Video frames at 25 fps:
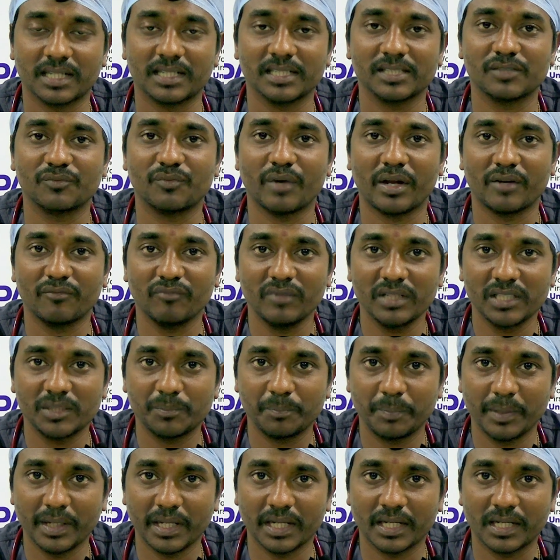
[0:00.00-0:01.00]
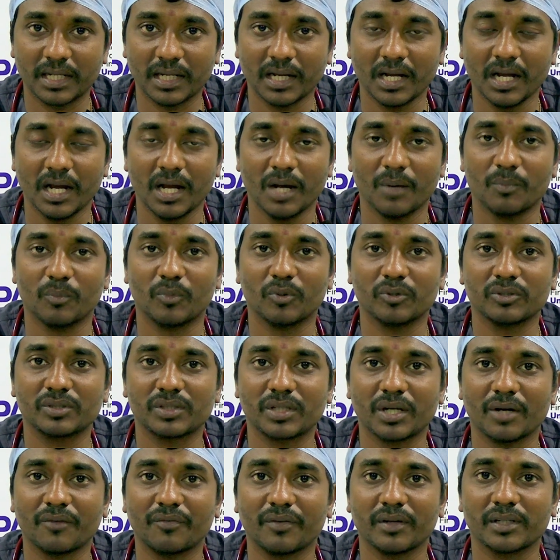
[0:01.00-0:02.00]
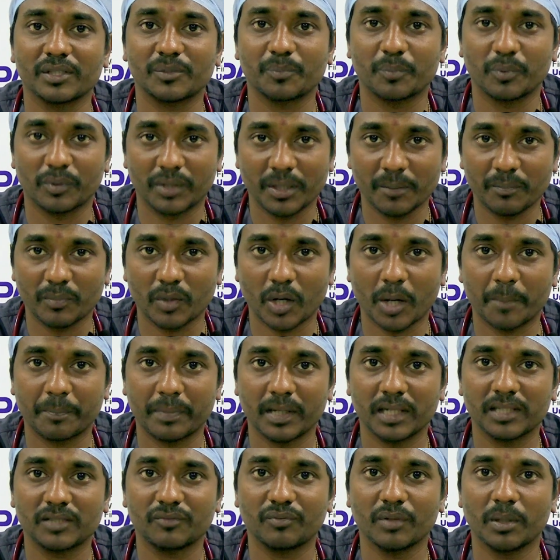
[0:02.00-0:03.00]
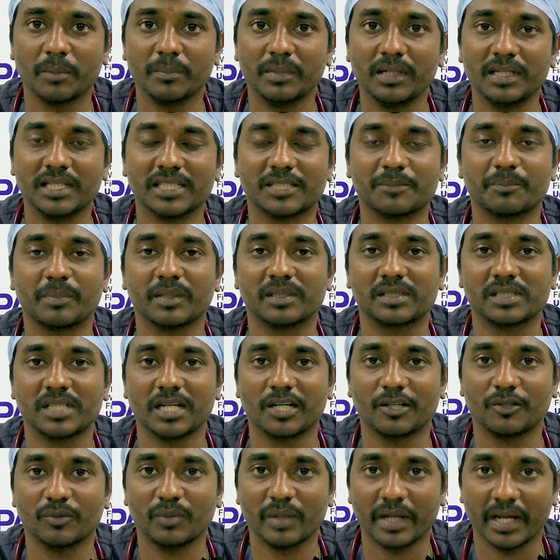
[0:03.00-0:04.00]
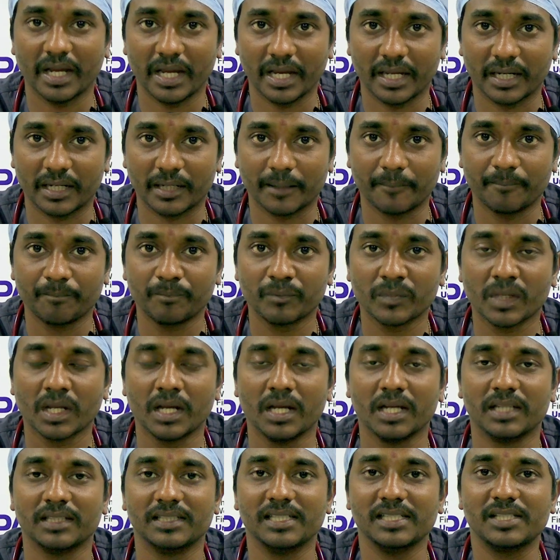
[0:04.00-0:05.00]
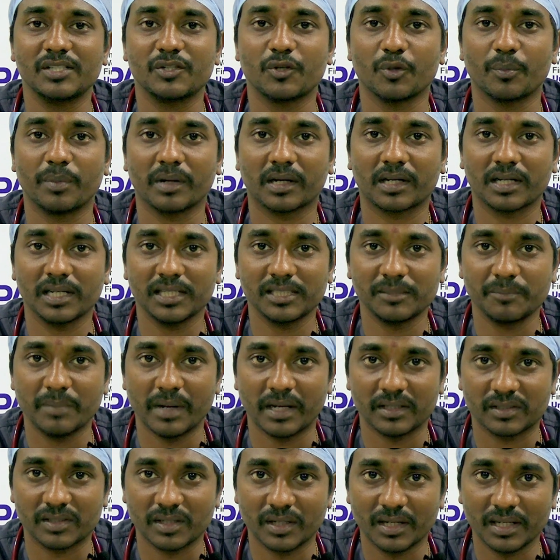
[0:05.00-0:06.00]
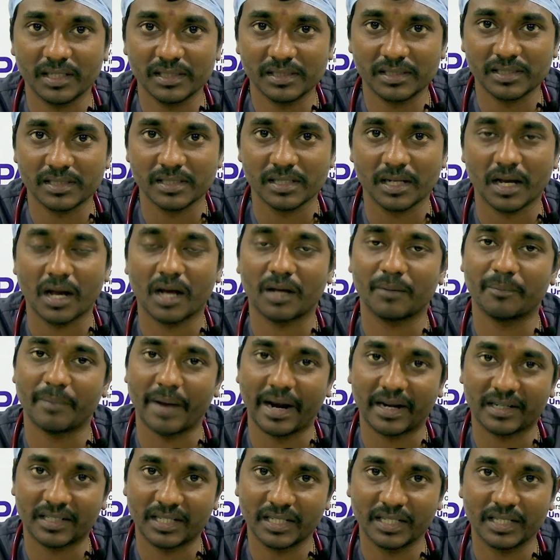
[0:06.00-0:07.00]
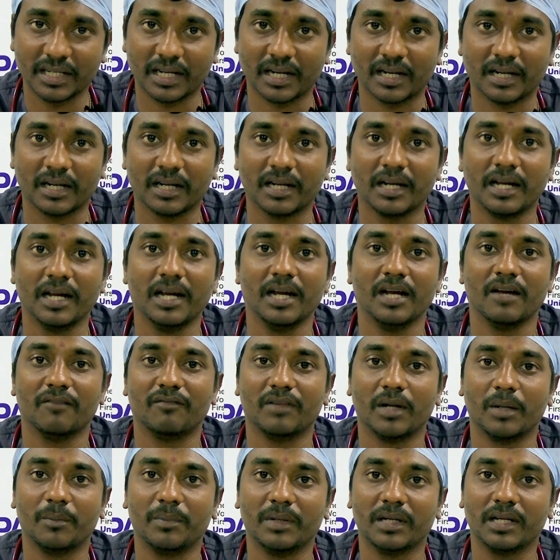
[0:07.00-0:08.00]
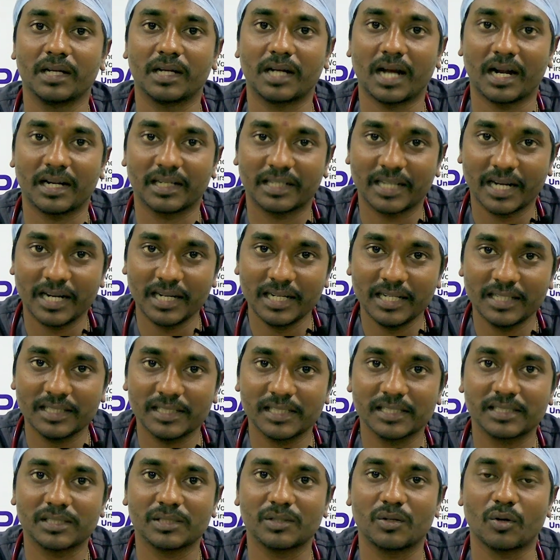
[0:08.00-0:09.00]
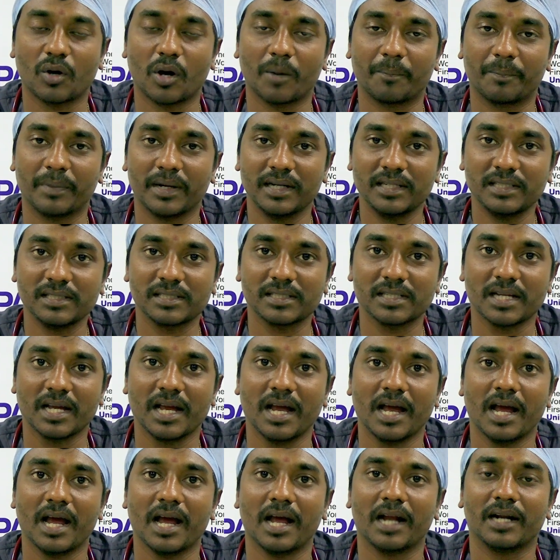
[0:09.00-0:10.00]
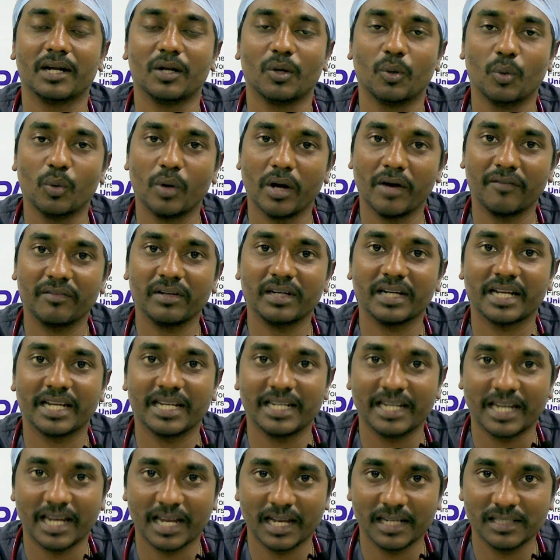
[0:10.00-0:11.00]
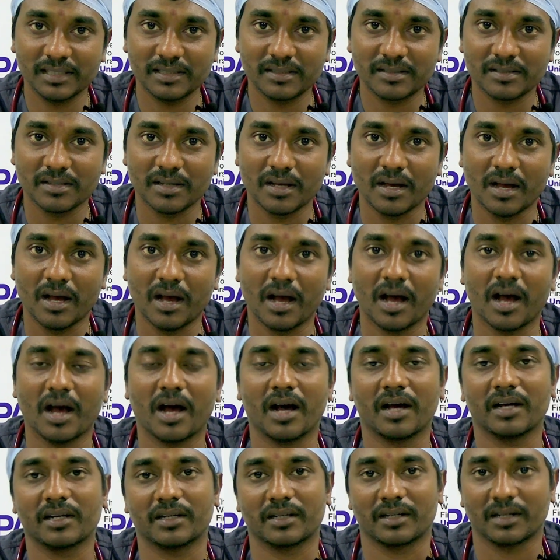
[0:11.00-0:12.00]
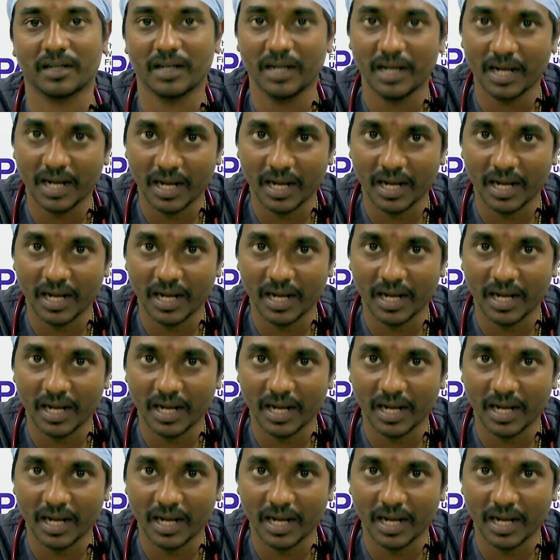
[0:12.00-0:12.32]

That is, when we speak, most of our sputum droplets will be dispersed into the air. This tuberculosis bacillus or bacteria will be contained in these droplets, and whoever inhales or